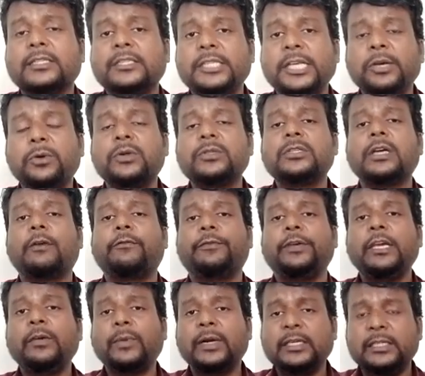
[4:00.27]
and sequence of
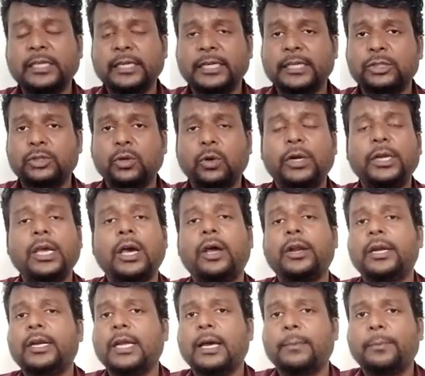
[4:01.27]
events in a story
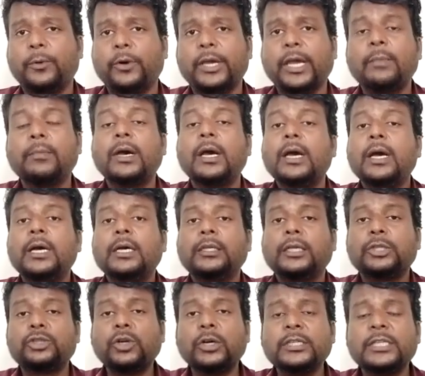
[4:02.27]
or in a poem.
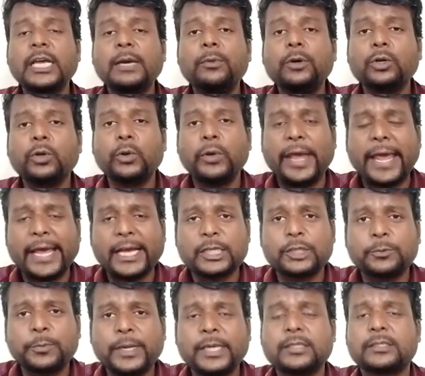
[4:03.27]
The students able to
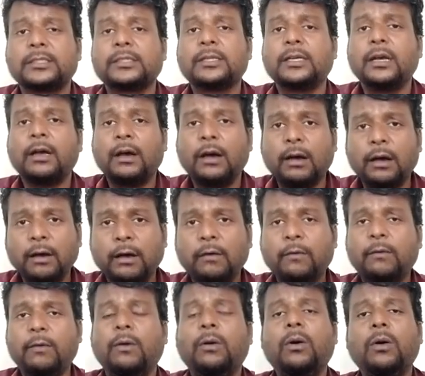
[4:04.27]
express
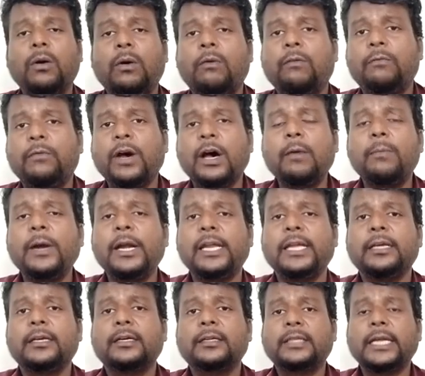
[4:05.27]

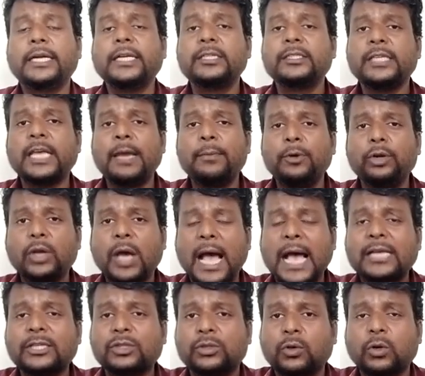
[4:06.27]
verbally, that is able to
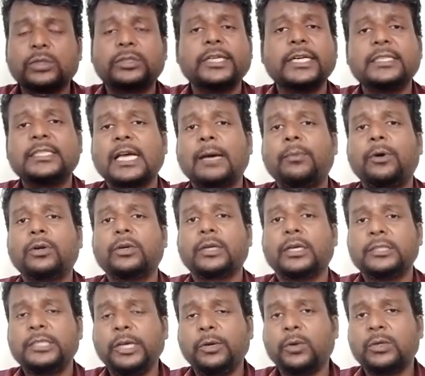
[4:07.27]
ask questions
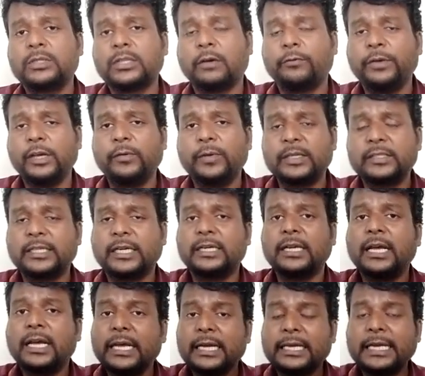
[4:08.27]
about sequence of events
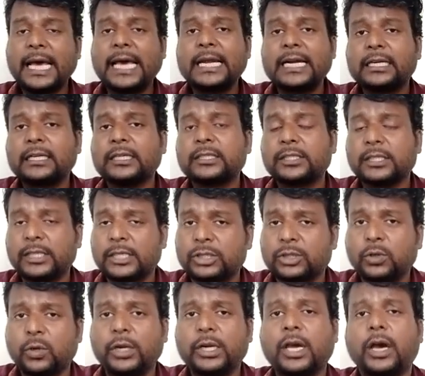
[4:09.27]
and characters in a
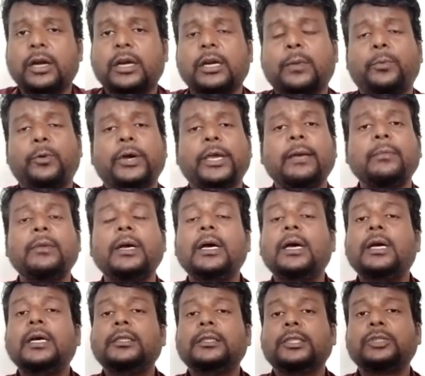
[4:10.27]
story or in a poem.
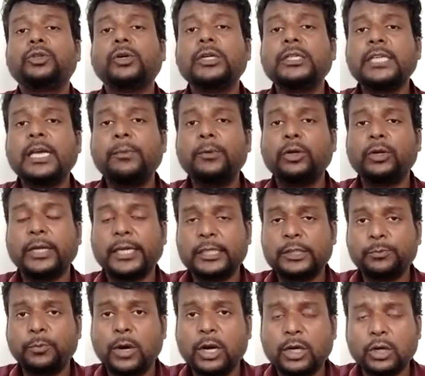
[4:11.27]
The students able to
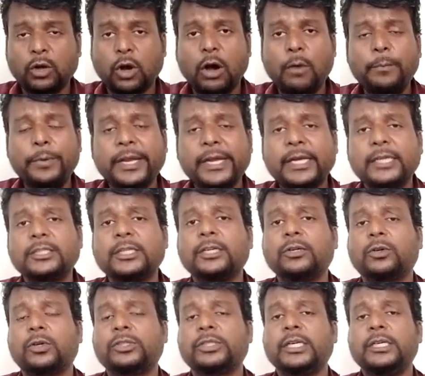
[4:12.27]
respond
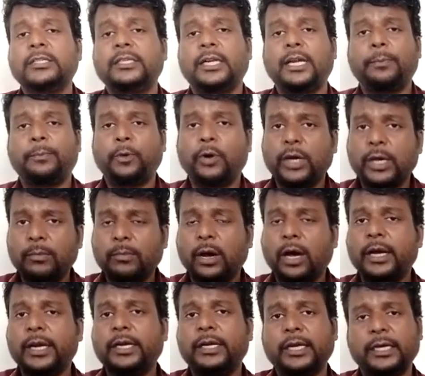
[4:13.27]
comprehension questions in a poem
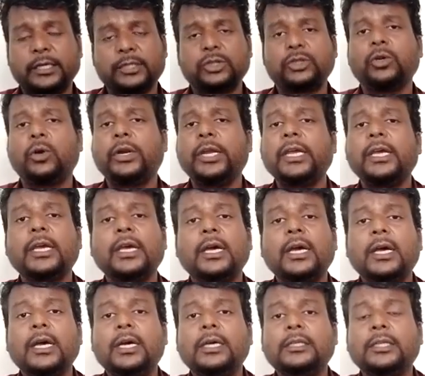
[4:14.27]
or in a story.
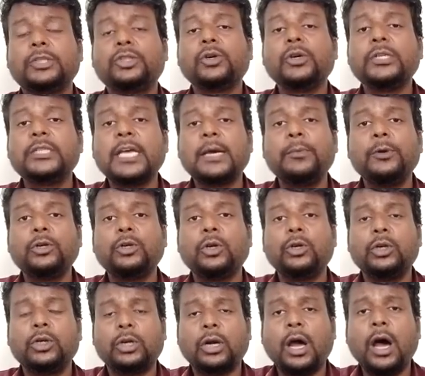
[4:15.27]
The students able
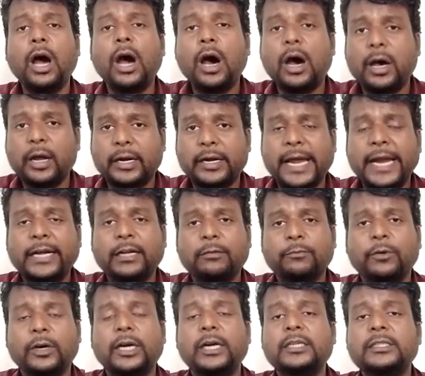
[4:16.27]
to draw or
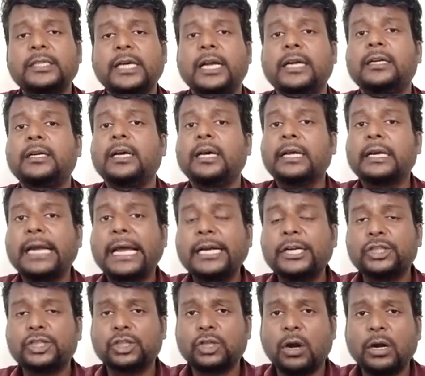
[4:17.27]
write words and
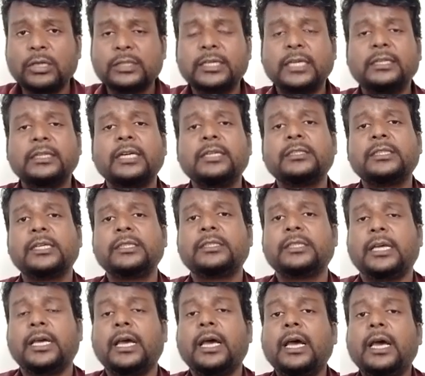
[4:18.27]
write short
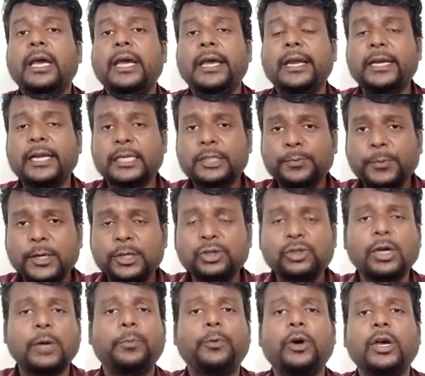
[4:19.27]
sentences in response
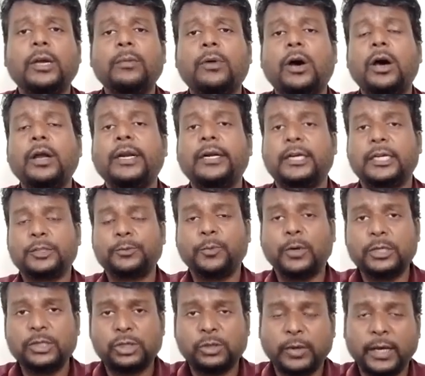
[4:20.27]
to a poem or in
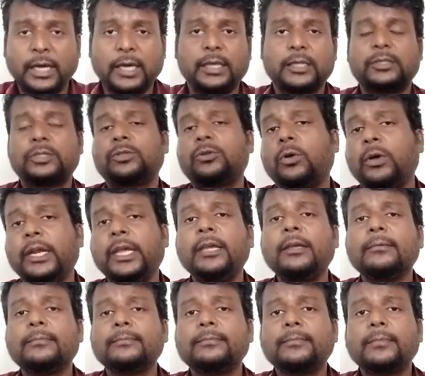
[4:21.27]
response to a
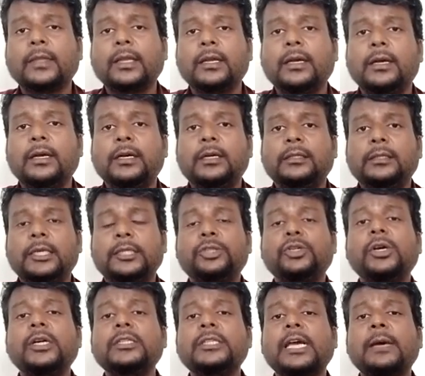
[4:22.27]
story. The
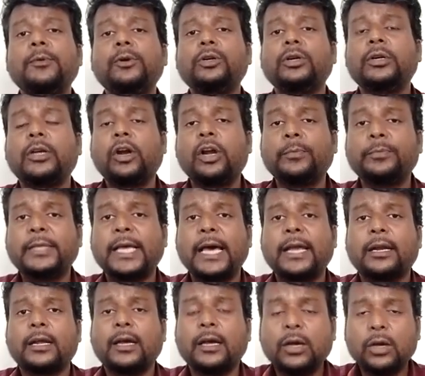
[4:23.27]
students able to develop
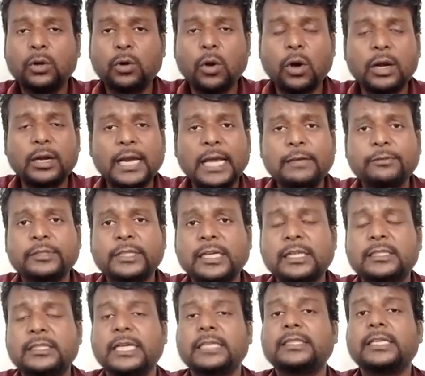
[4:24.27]
their core life
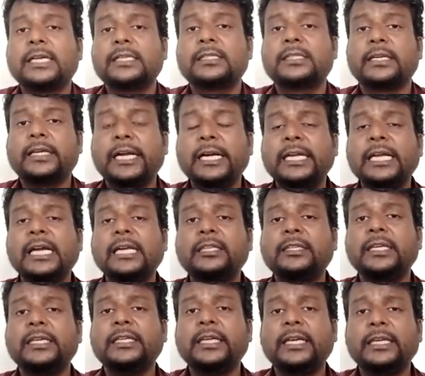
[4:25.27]
skills such as critical
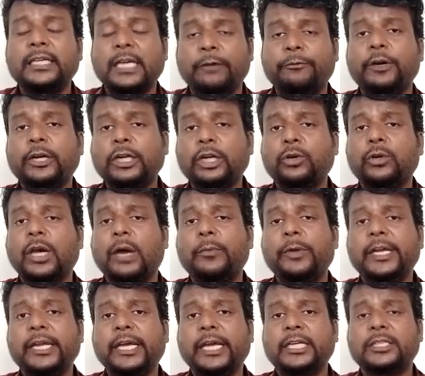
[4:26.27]
thinking, effective
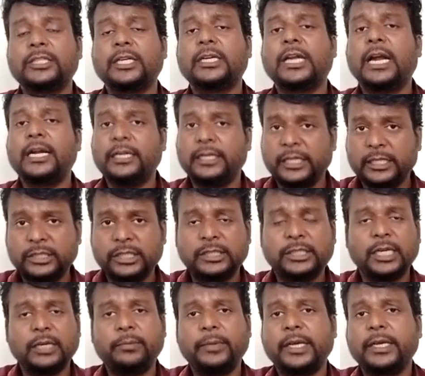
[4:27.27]
communication and
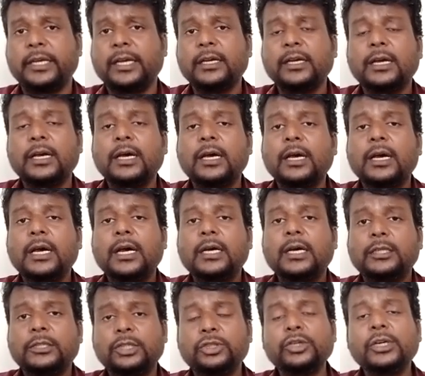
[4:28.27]
decision making.
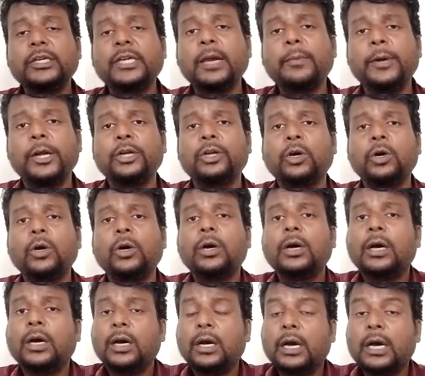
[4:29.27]
The student able
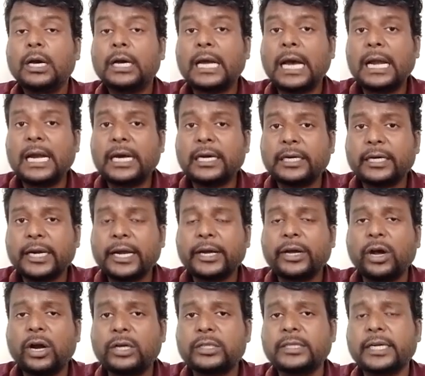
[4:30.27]
to collect
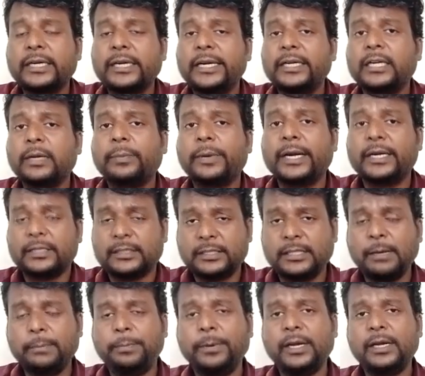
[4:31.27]
records and interpret
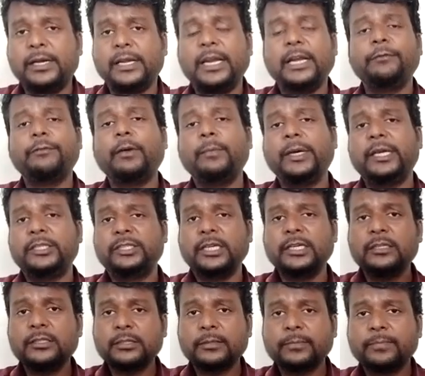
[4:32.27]
simple
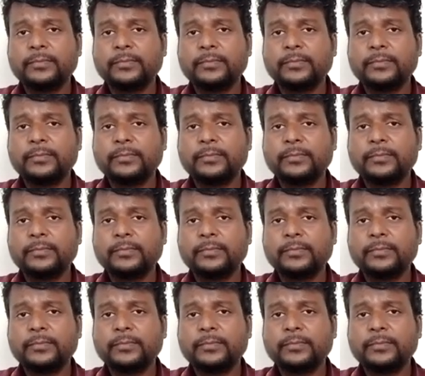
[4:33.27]
information.